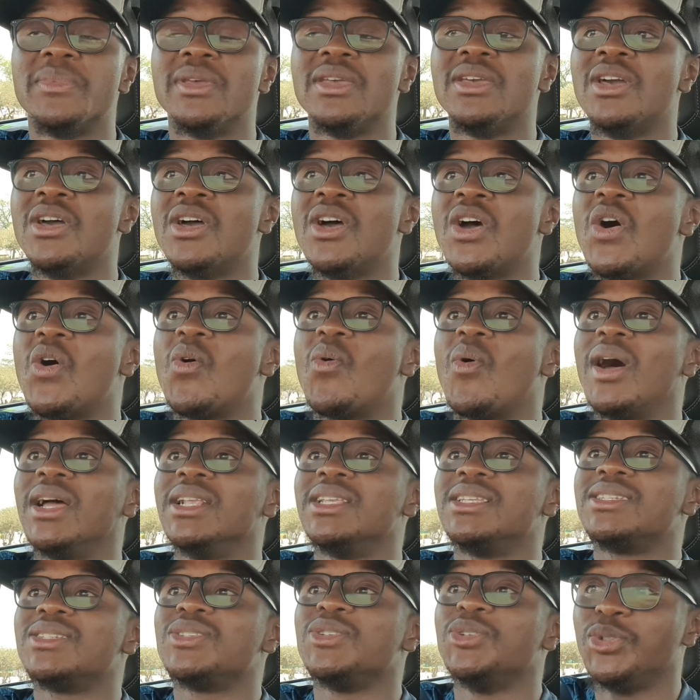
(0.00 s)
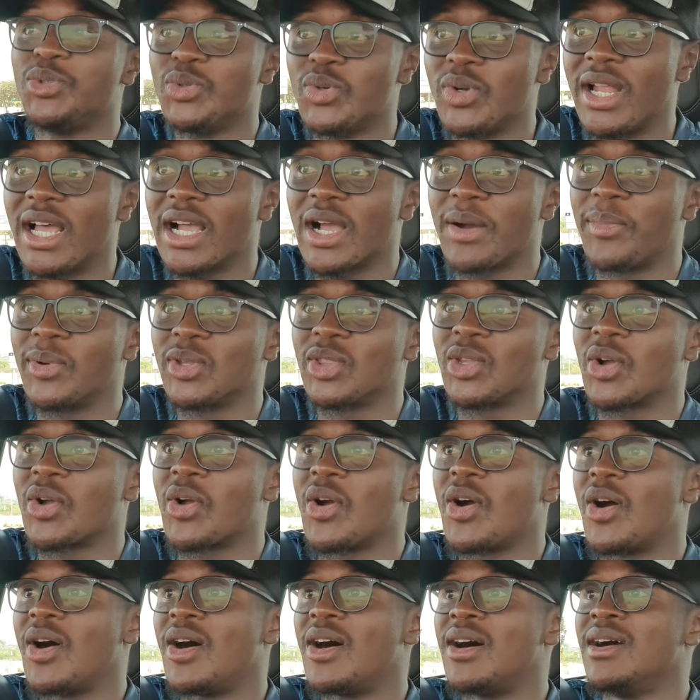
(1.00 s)
me what you do like about the
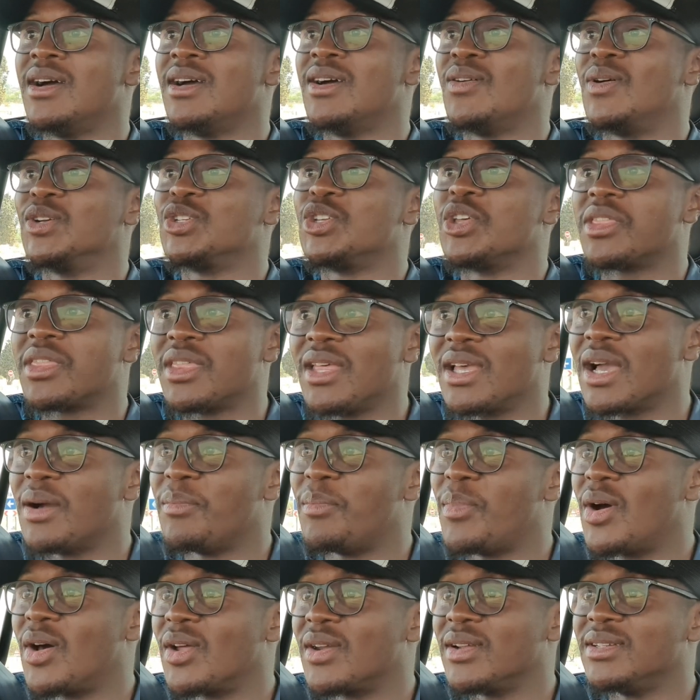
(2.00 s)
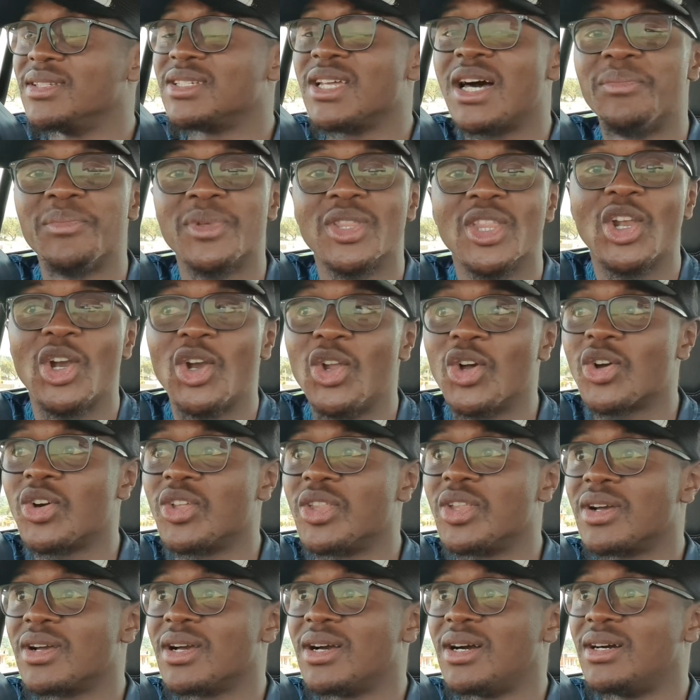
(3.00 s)
car, what you think about it. Tell me the look
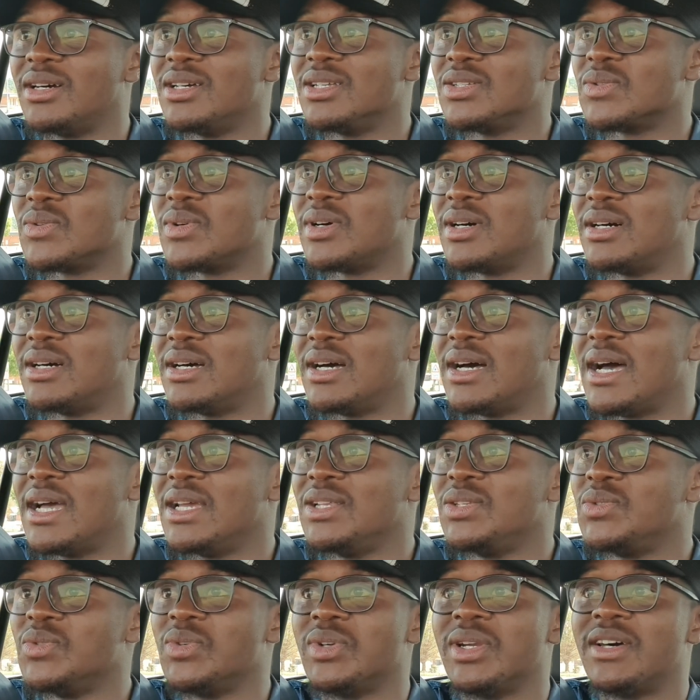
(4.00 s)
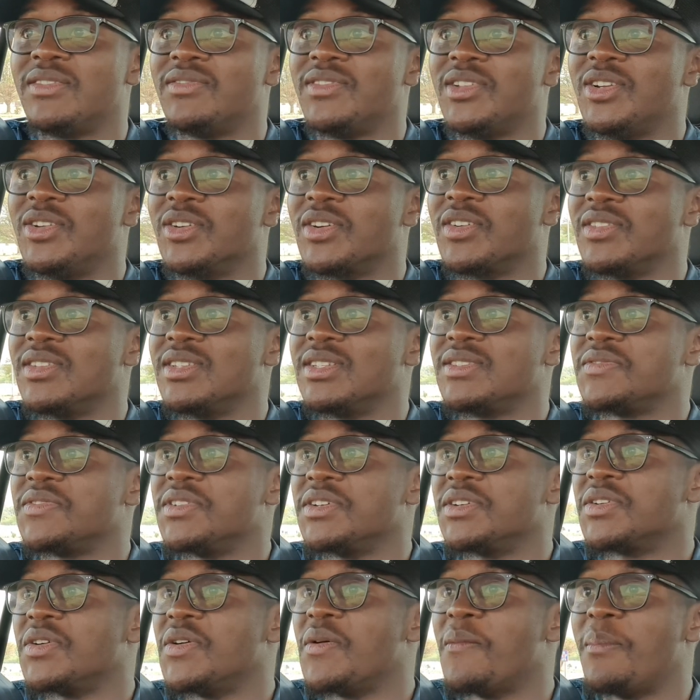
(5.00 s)
of the car as well. I do love the look of this
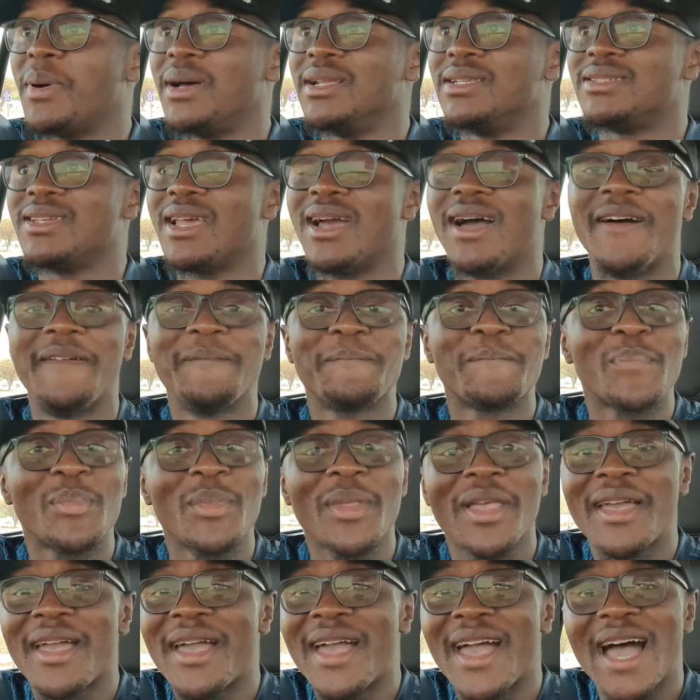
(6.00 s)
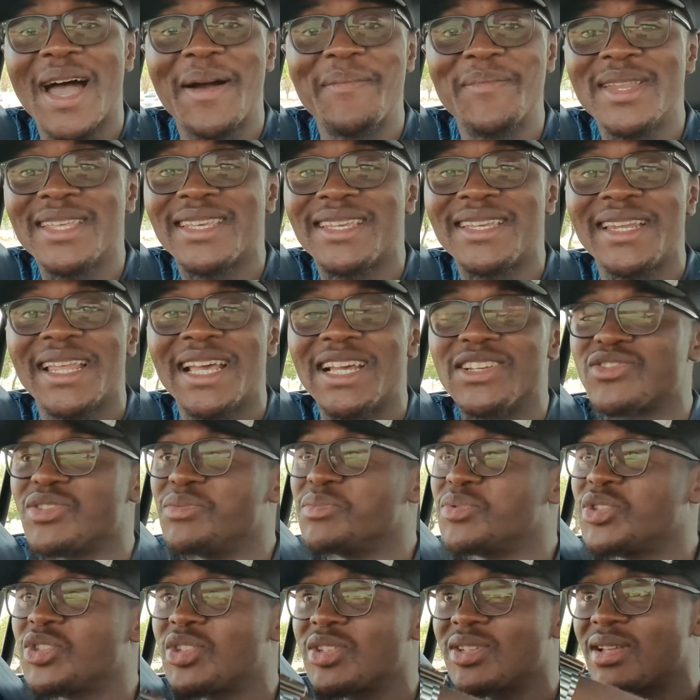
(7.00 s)
vehicle. But yeah, I'm Nicky Nash
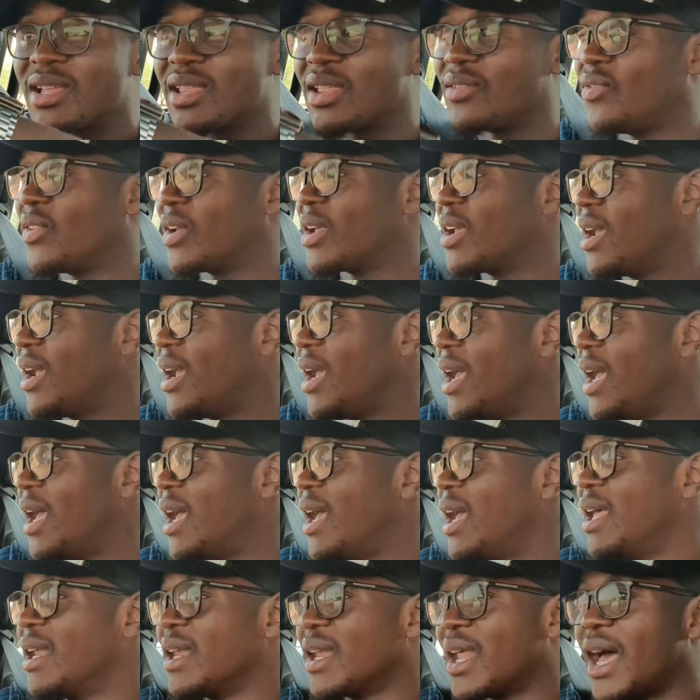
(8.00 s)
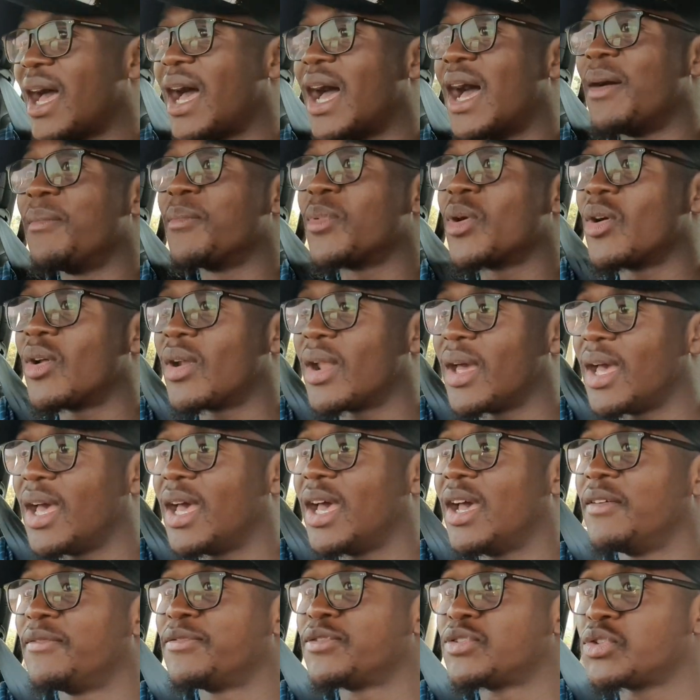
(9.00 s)
from Switch South Africa, and I'm gonna
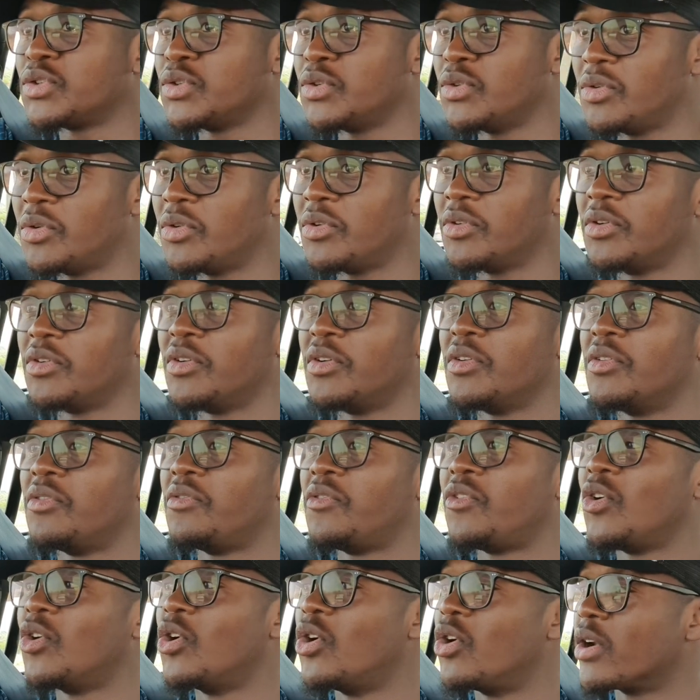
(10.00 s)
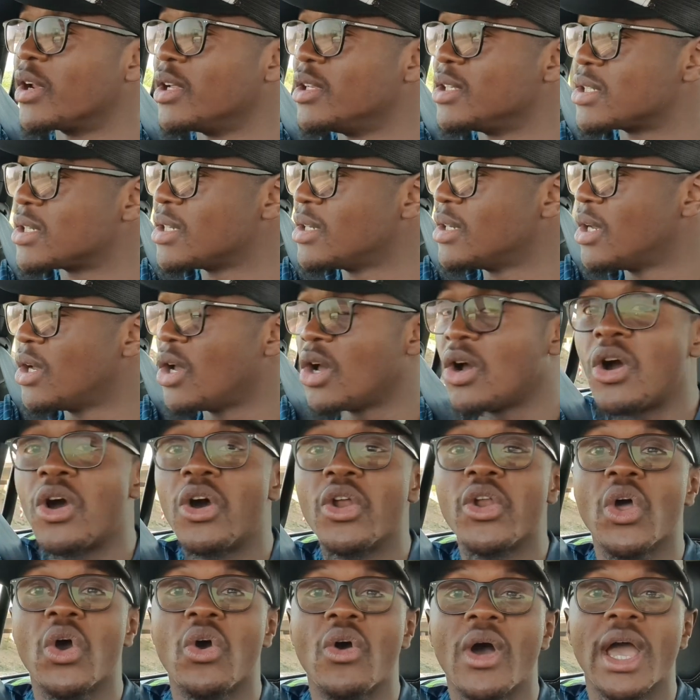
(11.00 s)
have to floor it.
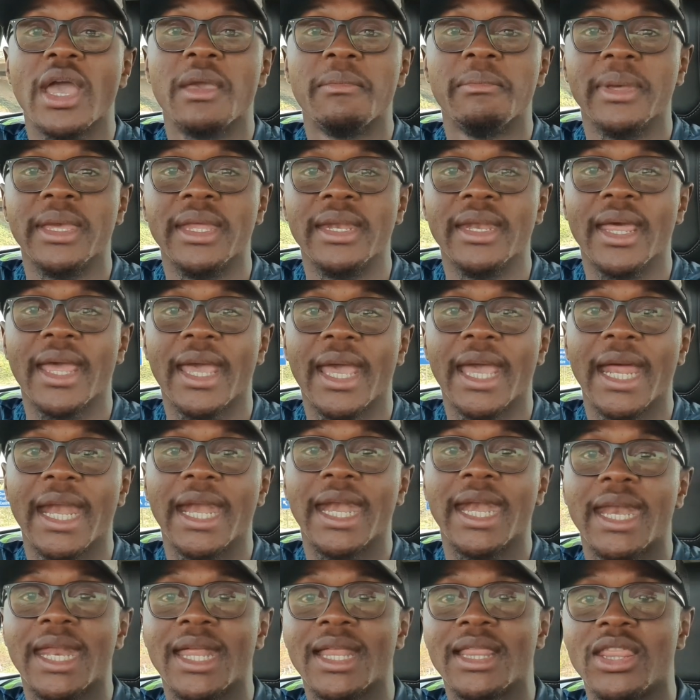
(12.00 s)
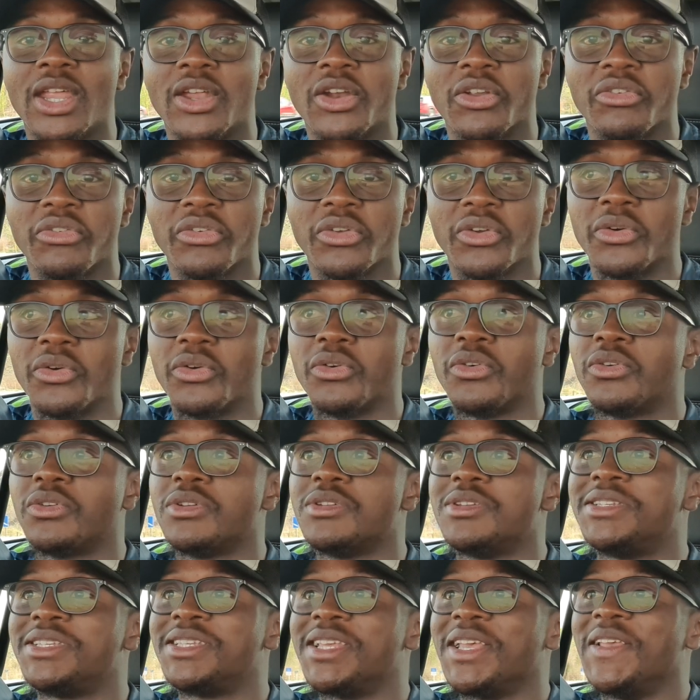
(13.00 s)
Oh no, I mean end the review.
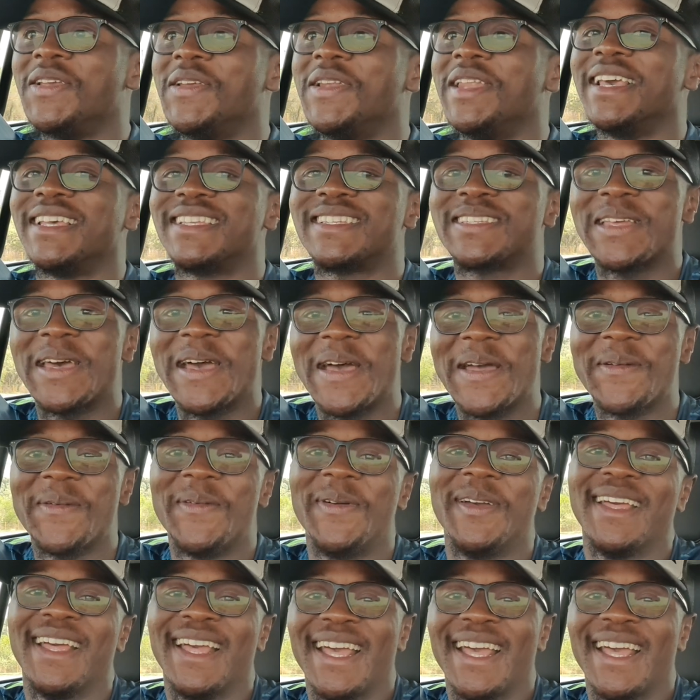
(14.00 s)
See you next time.